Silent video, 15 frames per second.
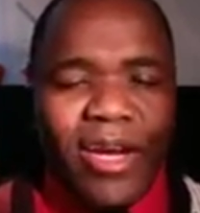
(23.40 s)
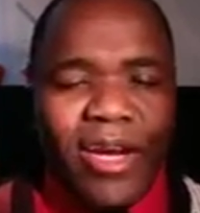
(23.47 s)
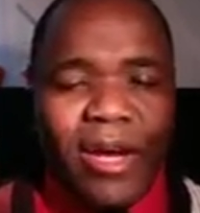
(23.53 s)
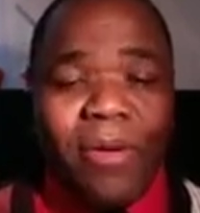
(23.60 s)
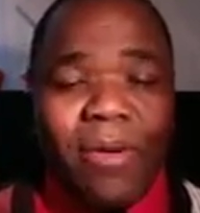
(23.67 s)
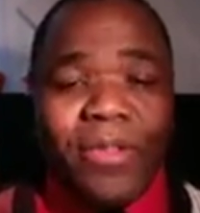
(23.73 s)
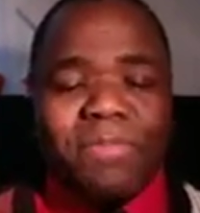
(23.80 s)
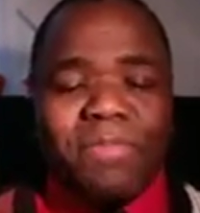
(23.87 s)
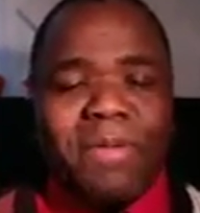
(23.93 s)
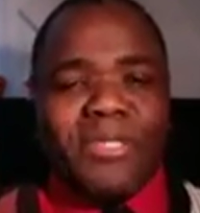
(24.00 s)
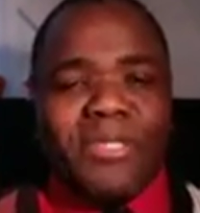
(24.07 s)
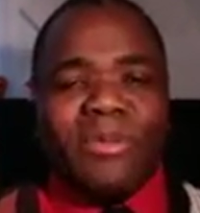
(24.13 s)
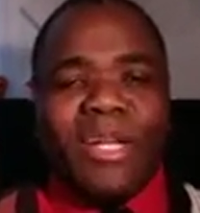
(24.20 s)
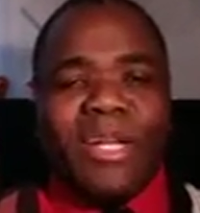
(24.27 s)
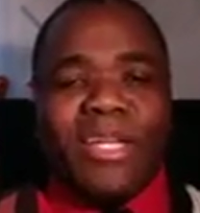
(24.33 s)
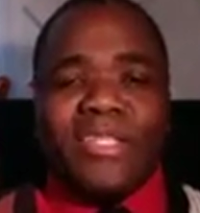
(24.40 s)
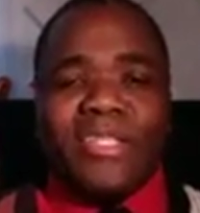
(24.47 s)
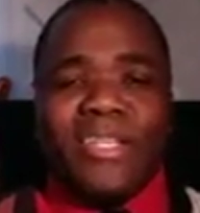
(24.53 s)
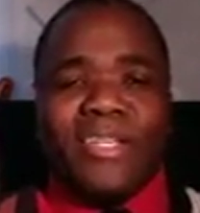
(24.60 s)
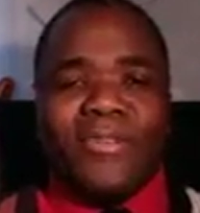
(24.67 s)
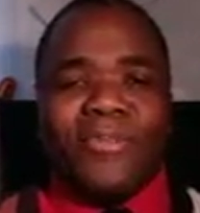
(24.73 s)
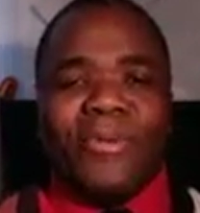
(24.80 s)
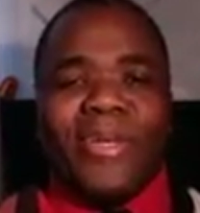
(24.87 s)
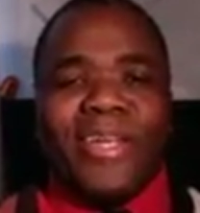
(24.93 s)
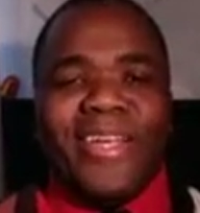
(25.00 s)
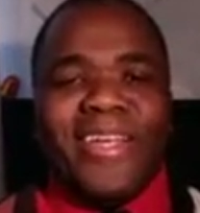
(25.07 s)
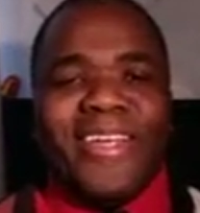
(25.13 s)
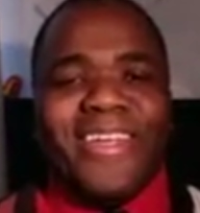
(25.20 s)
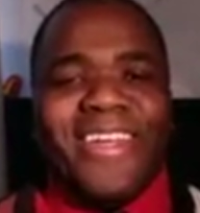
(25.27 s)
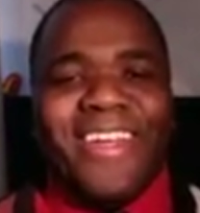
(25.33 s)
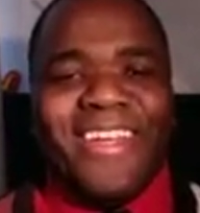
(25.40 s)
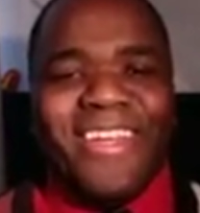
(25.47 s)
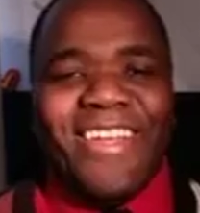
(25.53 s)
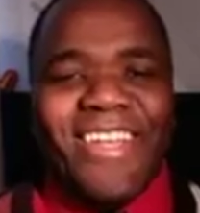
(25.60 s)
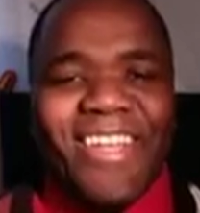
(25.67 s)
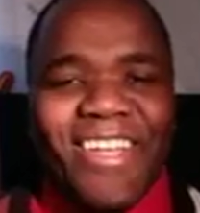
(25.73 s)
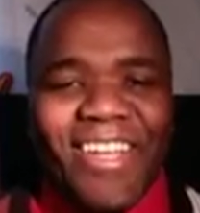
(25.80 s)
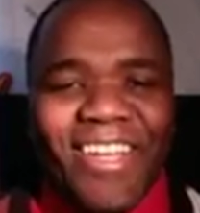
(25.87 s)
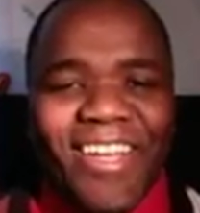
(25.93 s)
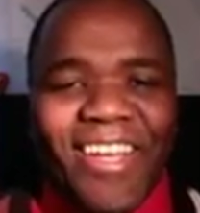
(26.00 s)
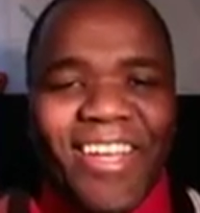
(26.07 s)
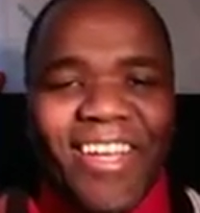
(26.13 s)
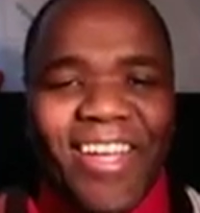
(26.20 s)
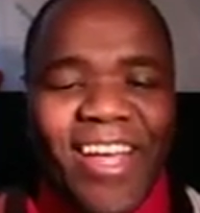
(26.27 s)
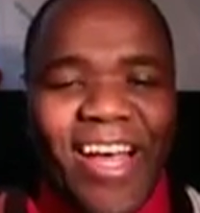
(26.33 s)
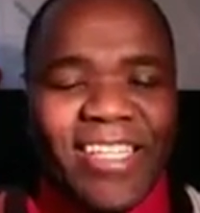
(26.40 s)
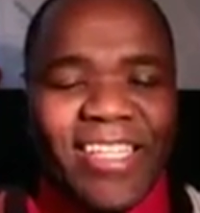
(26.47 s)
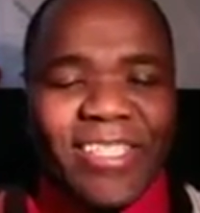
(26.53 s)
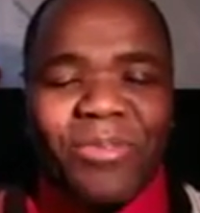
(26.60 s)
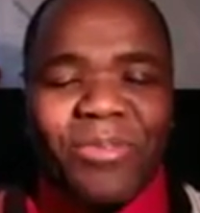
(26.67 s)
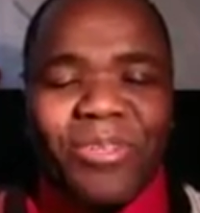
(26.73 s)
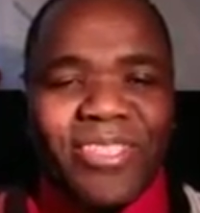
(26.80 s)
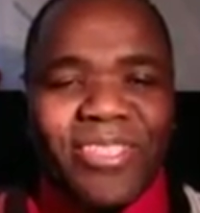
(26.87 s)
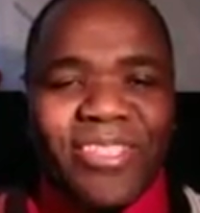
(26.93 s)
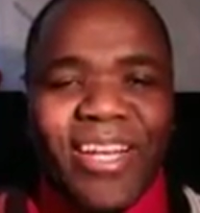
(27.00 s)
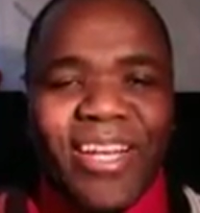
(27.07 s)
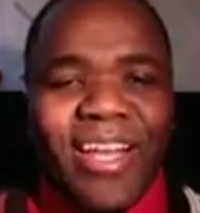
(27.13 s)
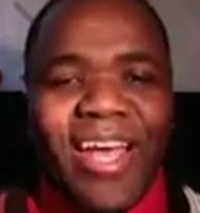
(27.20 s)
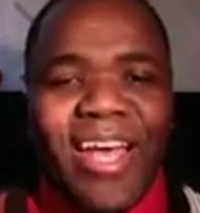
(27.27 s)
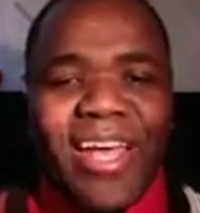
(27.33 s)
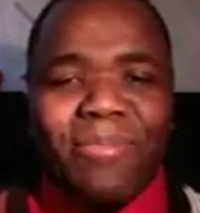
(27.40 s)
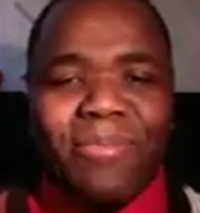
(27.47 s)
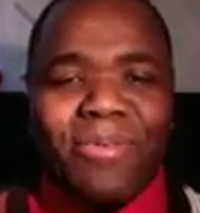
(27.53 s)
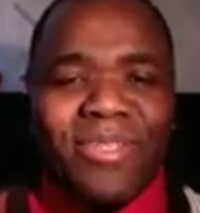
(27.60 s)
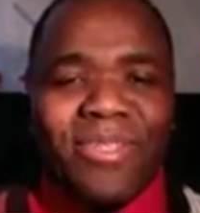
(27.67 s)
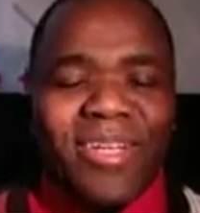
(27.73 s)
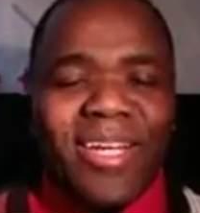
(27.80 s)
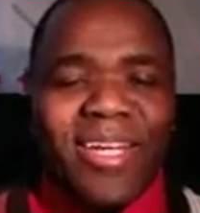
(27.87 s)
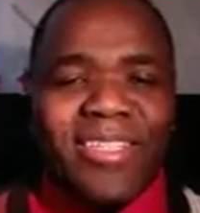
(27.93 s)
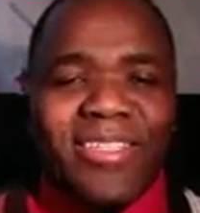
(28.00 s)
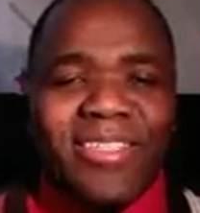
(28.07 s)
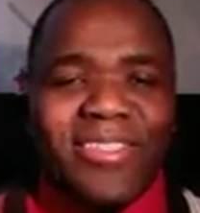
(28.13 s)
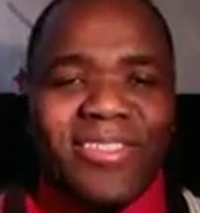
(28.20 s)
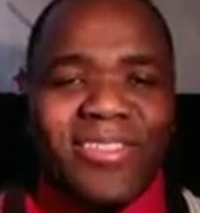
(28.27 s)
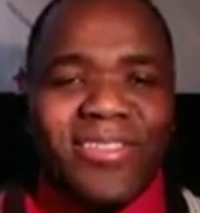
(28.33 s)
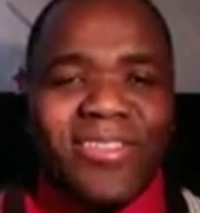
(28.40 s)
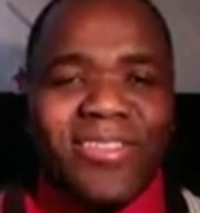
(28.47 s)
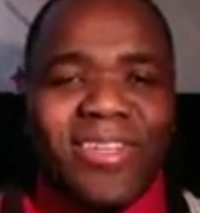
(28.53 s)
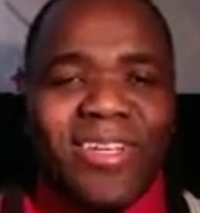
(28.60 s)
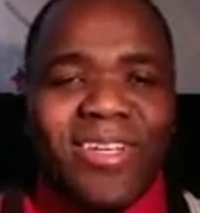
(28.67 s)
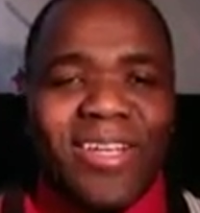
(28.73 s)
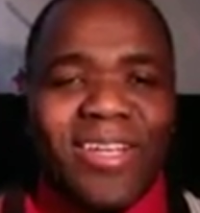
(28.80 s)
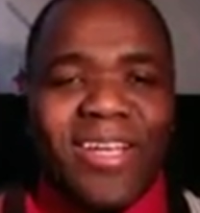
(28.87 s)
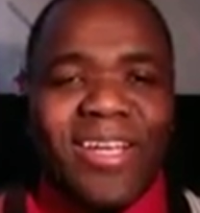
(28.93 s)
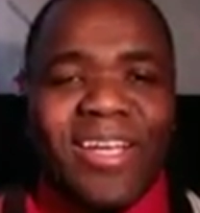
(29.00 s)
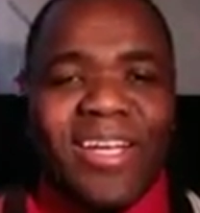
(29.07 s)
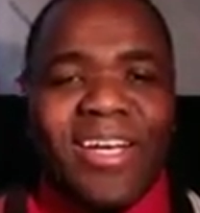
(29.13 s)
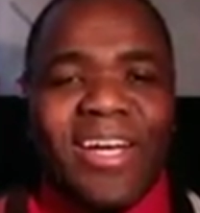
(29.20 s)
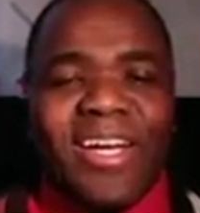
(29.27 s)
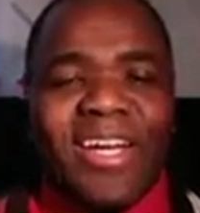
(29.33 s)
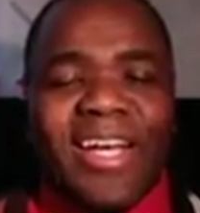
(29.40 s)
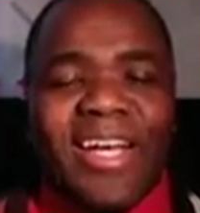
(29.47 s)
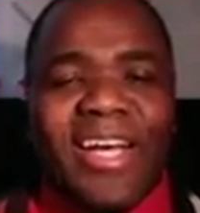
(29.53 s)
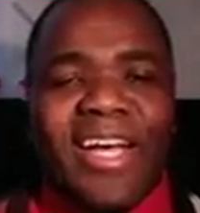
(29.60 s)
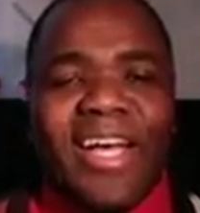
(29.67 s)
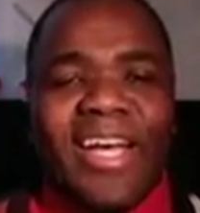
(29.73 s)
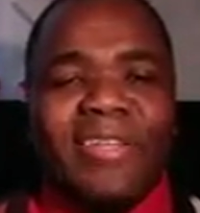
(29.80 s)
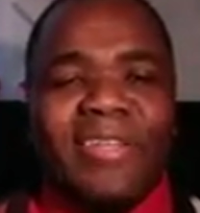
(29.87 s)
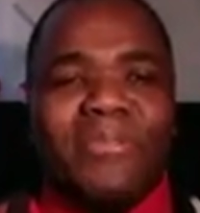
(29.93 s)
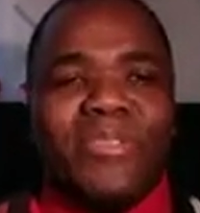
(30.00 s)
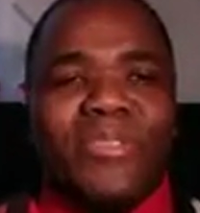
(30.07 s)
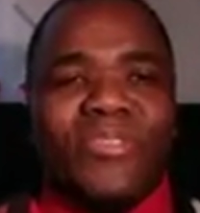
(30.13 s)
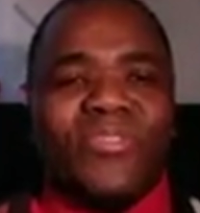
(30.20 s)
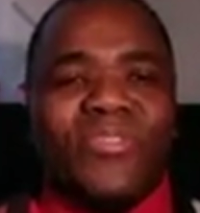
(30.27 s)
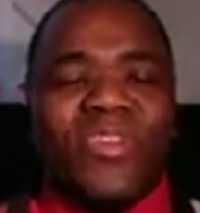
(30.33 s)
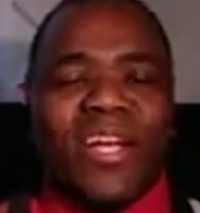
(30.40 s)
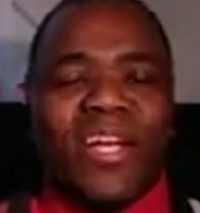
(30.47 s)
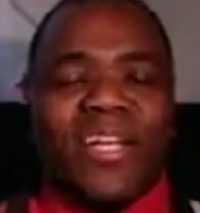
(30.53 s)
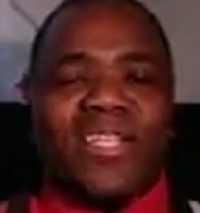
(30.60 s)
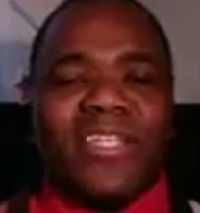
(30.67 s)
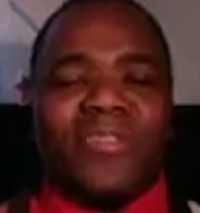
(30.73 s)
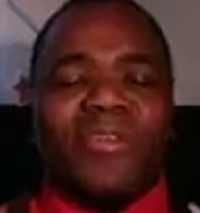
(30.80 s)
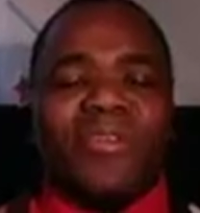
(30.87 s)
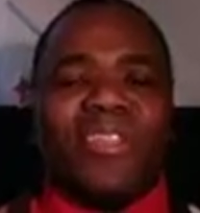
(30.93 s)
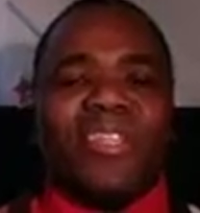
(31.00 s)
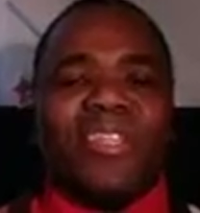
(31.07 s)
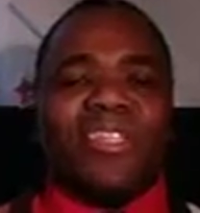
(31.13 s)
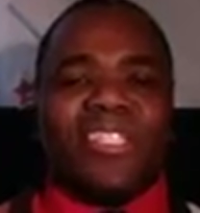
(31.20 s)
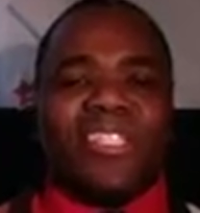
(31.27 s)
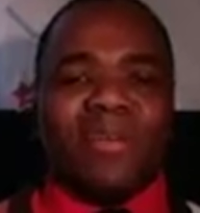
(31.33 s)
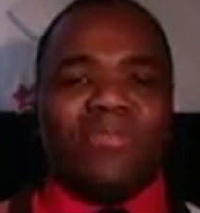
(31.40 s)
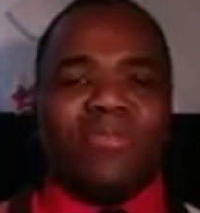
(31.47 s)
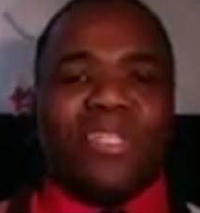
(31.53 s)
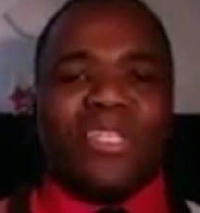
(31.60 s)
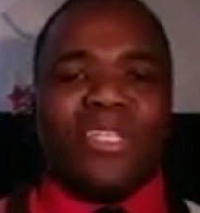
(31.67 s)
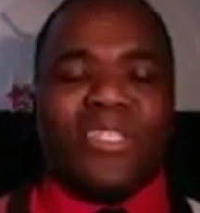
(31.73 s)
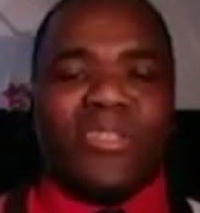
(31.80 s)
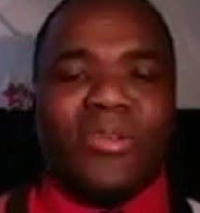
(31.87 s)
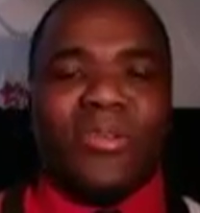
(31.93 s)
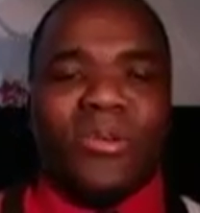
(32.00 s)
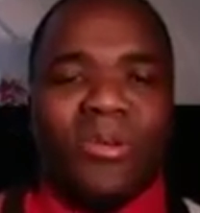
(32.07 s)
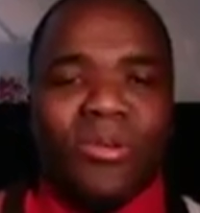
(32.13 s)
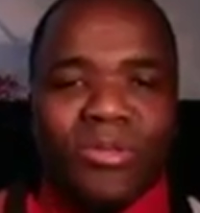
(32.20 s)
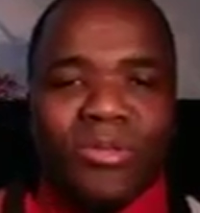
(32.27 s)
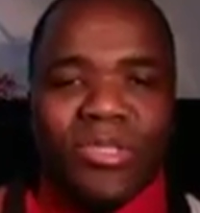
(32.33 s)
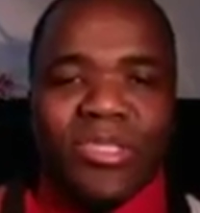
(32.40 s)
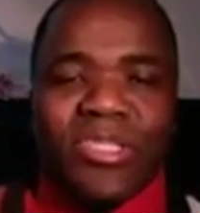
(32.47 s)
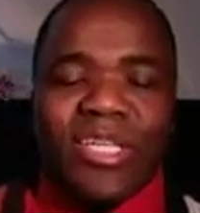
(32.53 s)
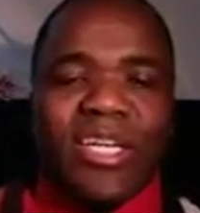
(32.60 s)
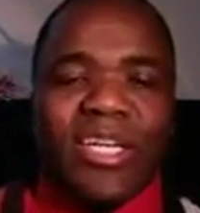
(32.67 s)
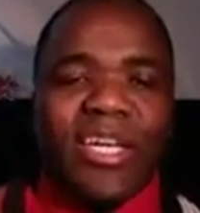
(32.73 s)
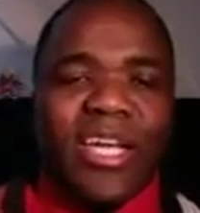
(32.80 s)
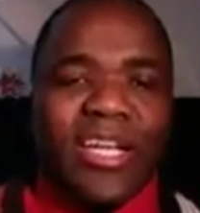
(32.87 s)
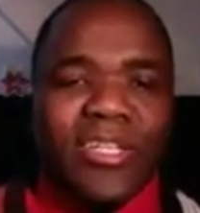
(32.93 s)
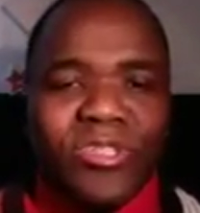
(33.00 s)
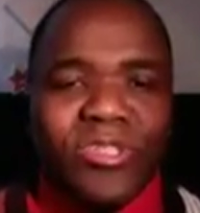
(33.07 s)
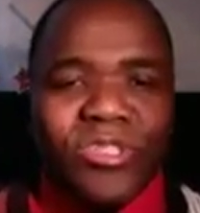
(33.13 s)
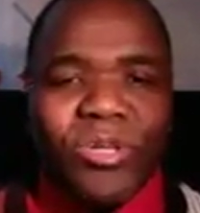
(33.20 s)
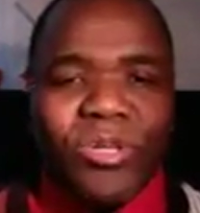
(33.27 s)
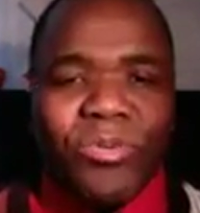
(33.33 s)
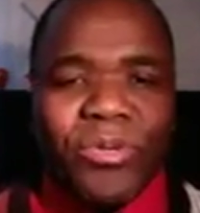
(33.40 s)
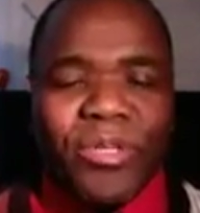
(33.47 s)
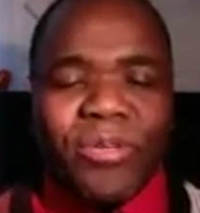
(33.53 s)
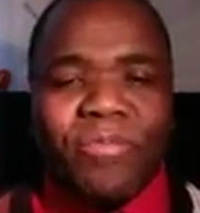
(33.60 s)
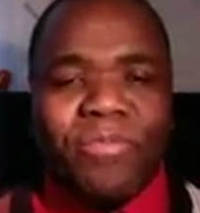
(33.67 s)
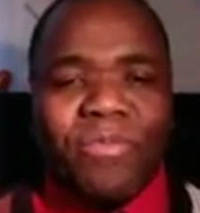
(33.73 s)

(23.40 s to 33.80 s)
I remember this particular day where I just walked in the library, right? And I had been struggling with a subject called technical drawing.